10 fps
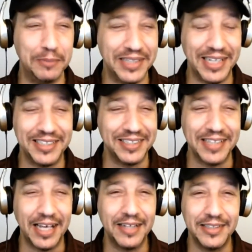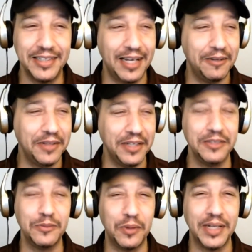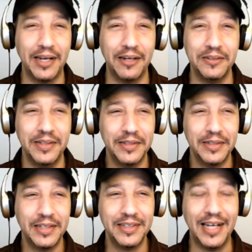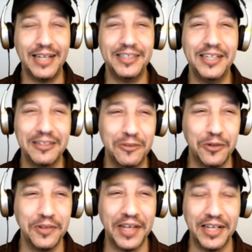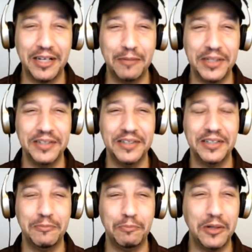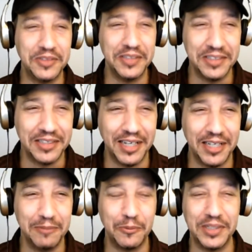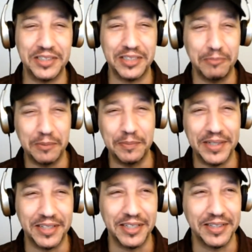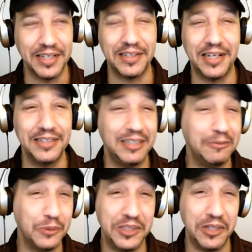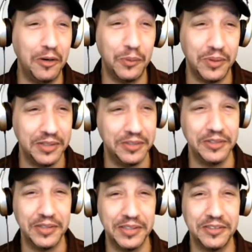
But that's exactly how things work out. Not to ignore that. I mean, most of the time when it's something big like that, a lot of times we don't want to do it.